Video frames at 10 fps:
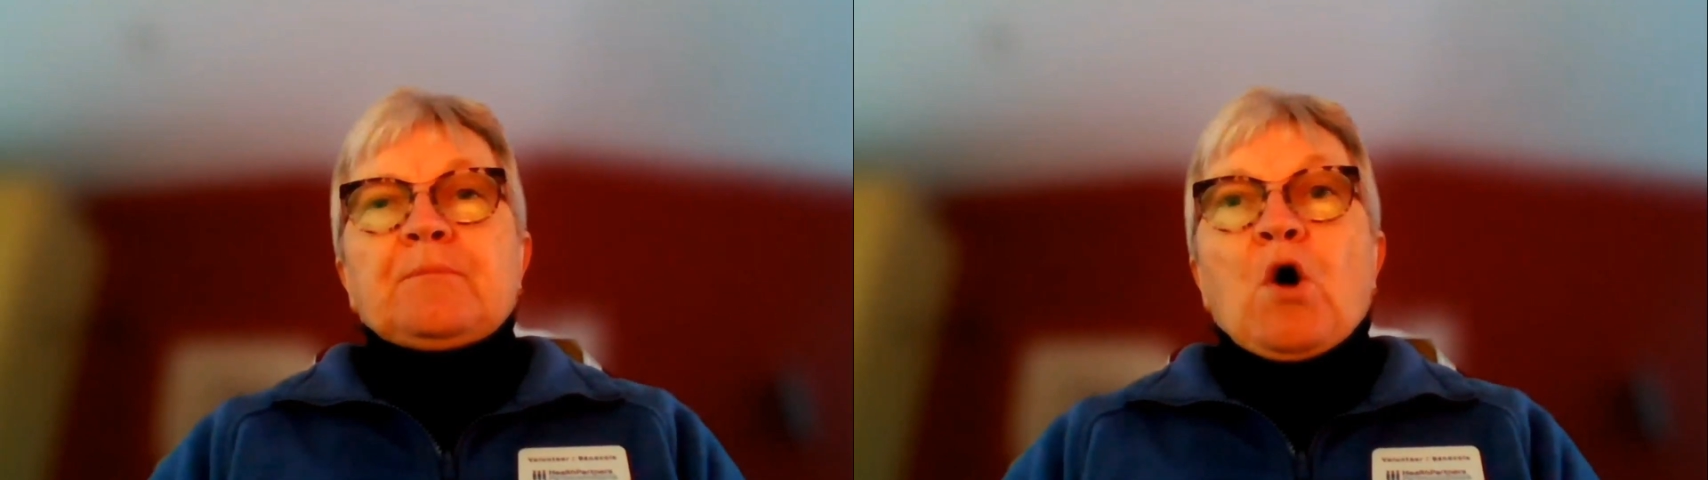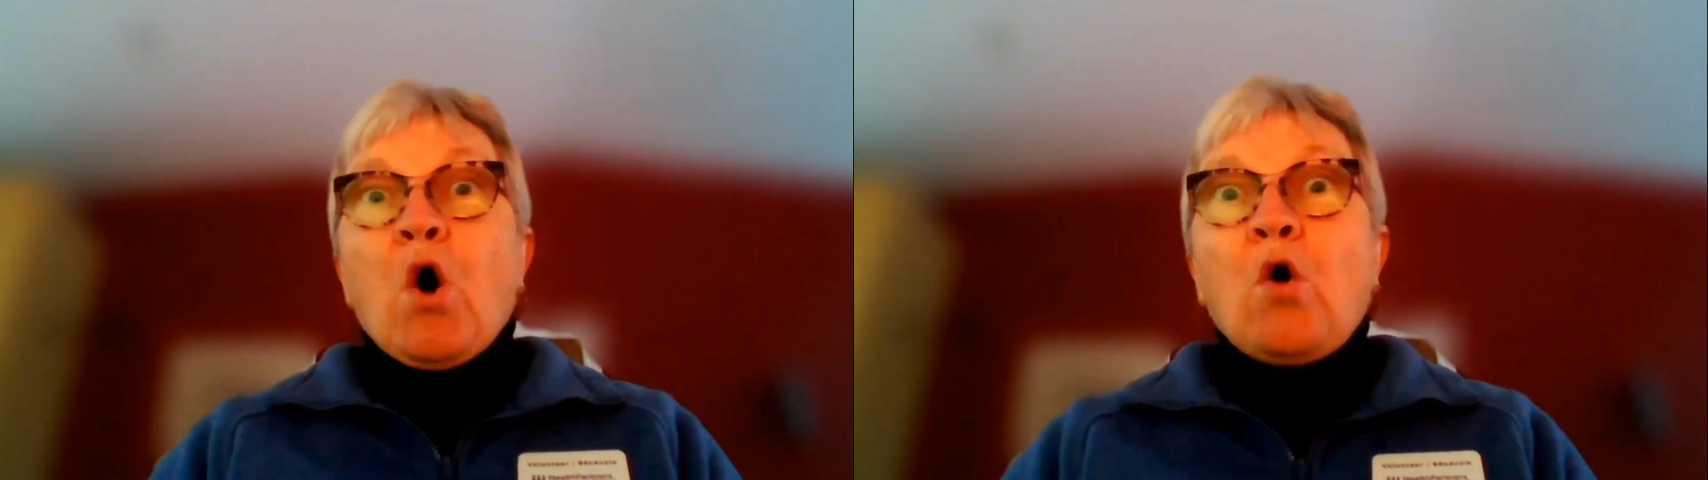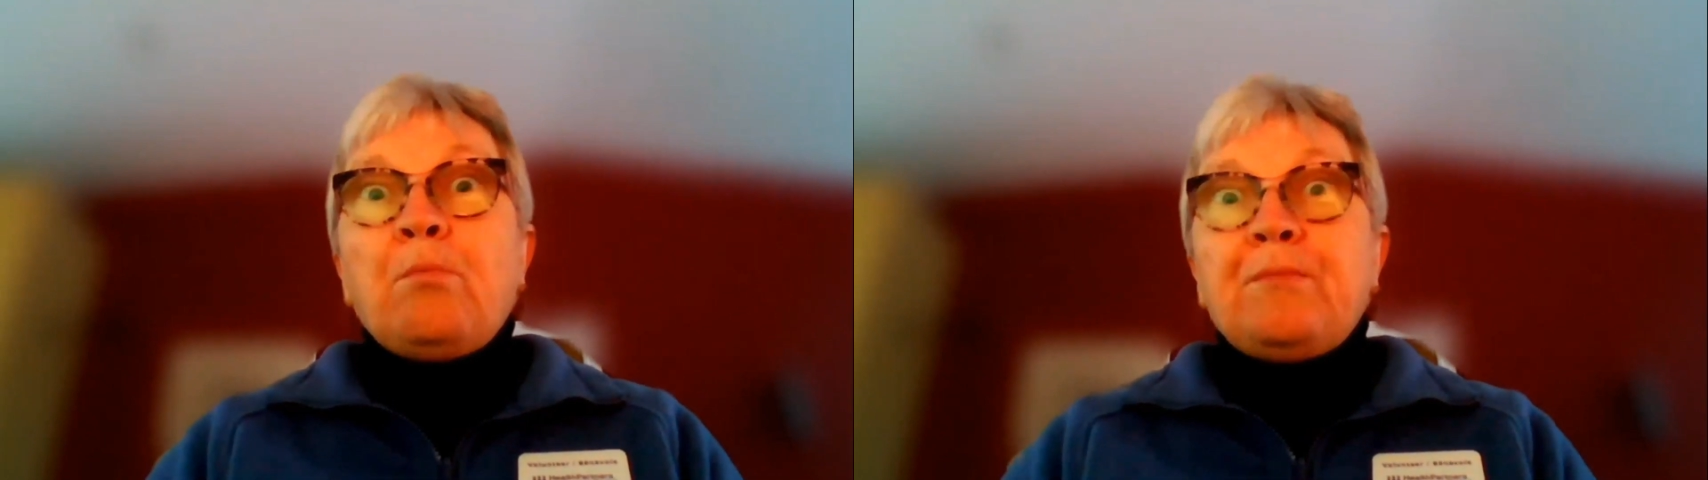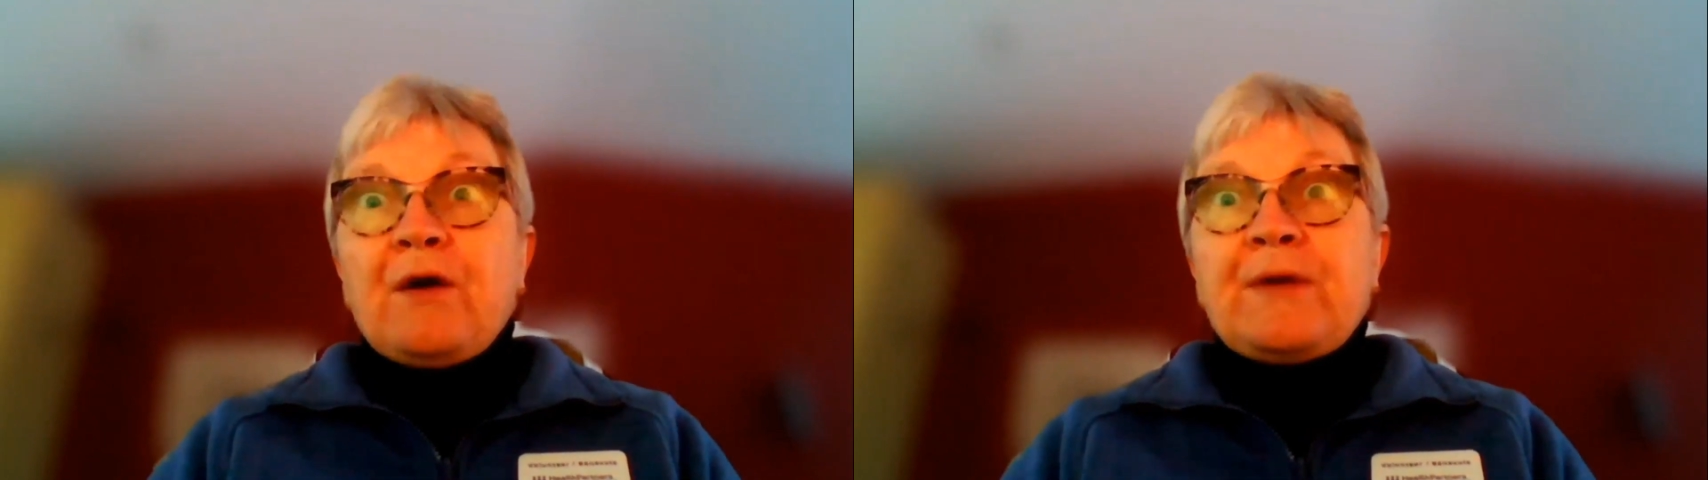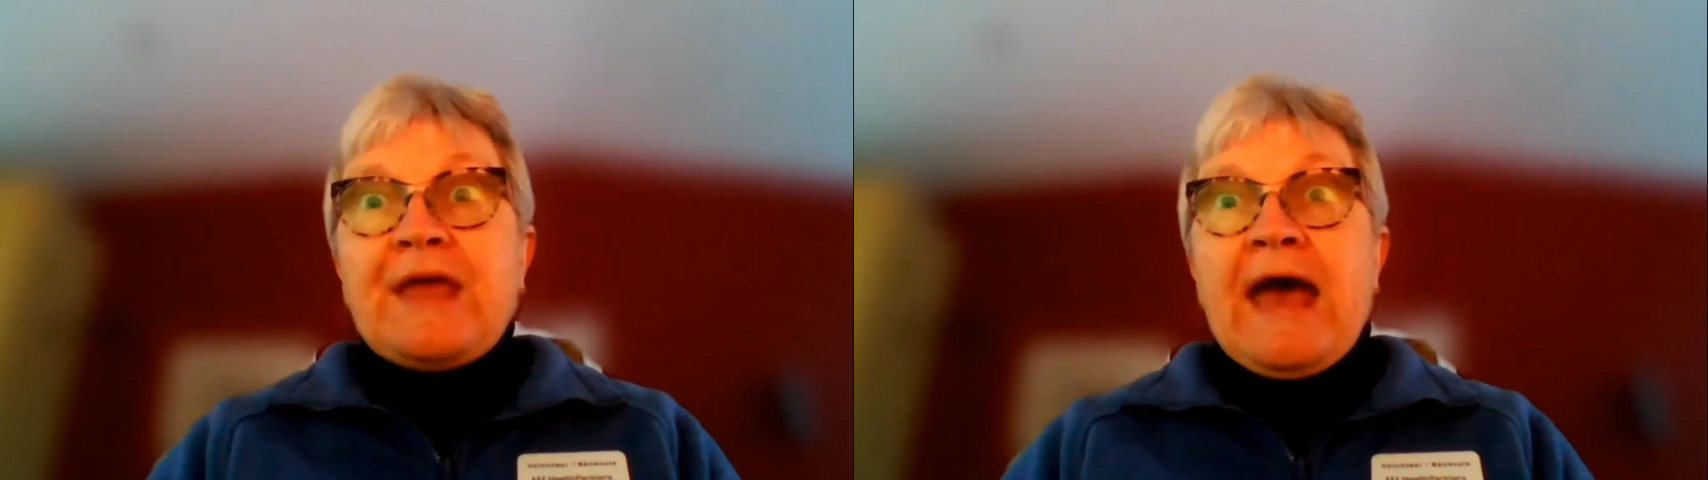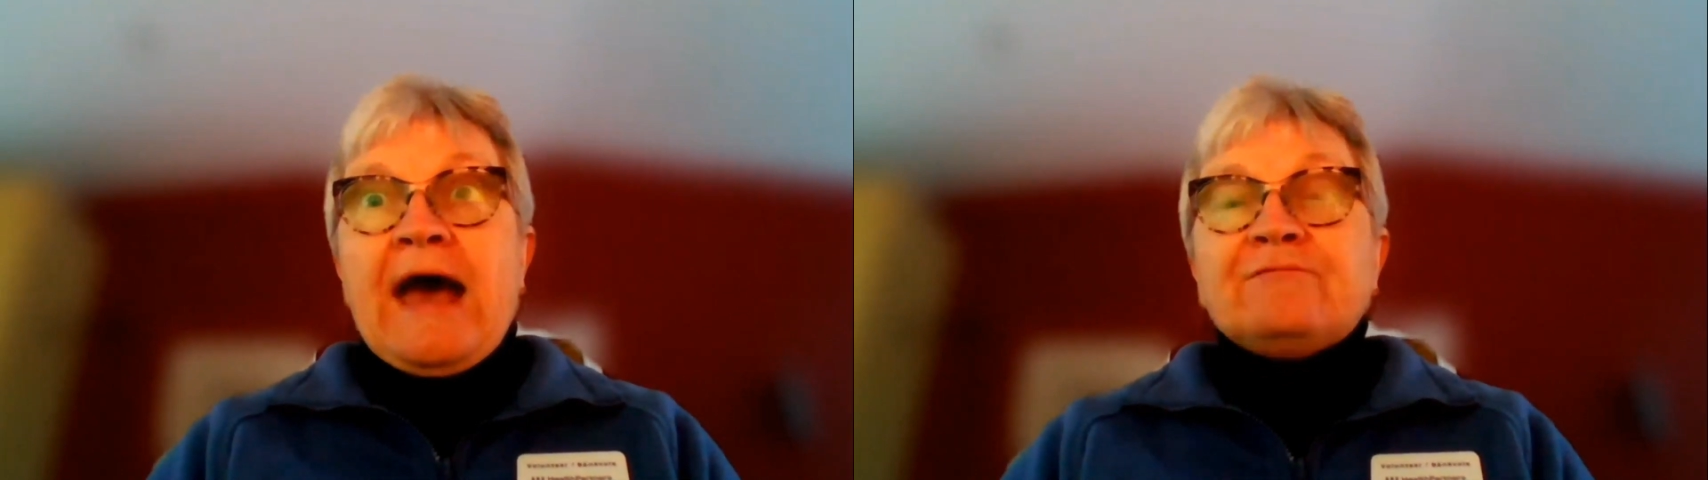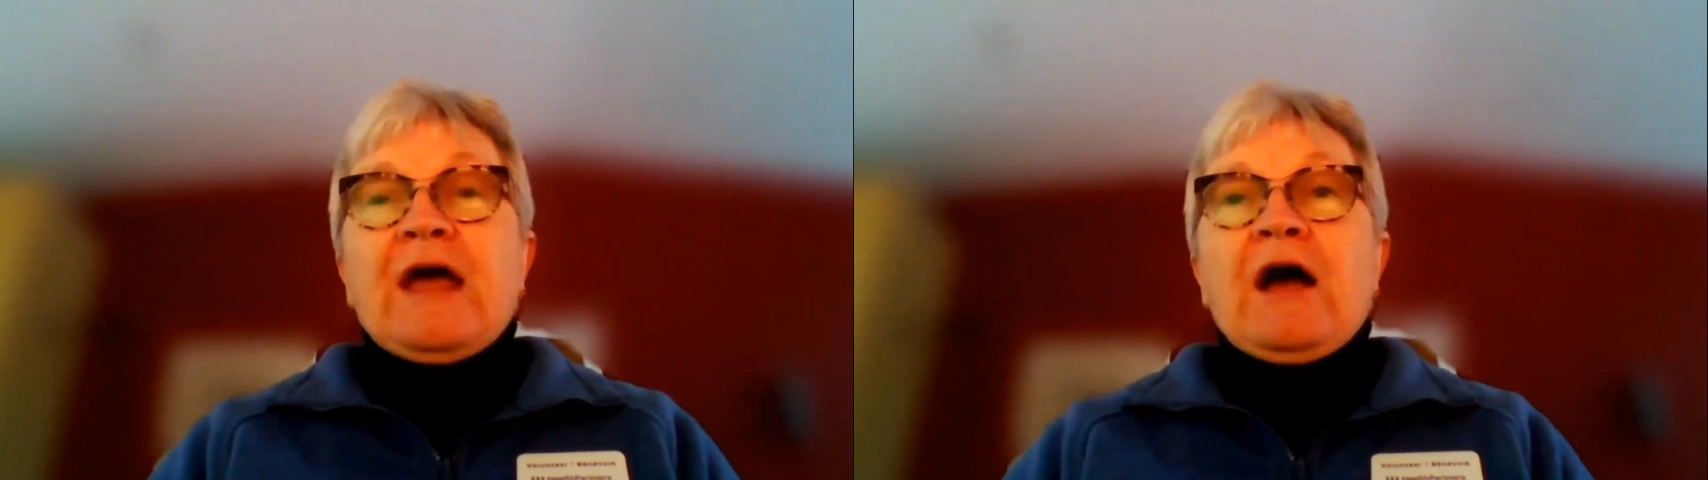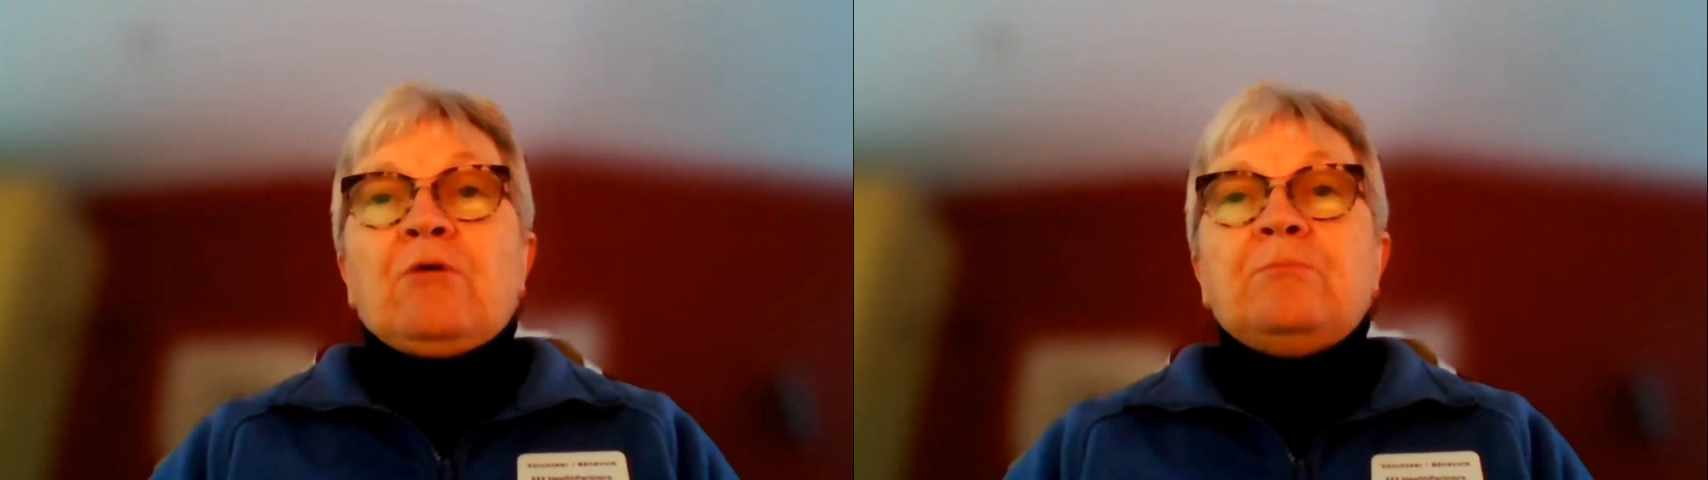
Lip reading: hope that we have now,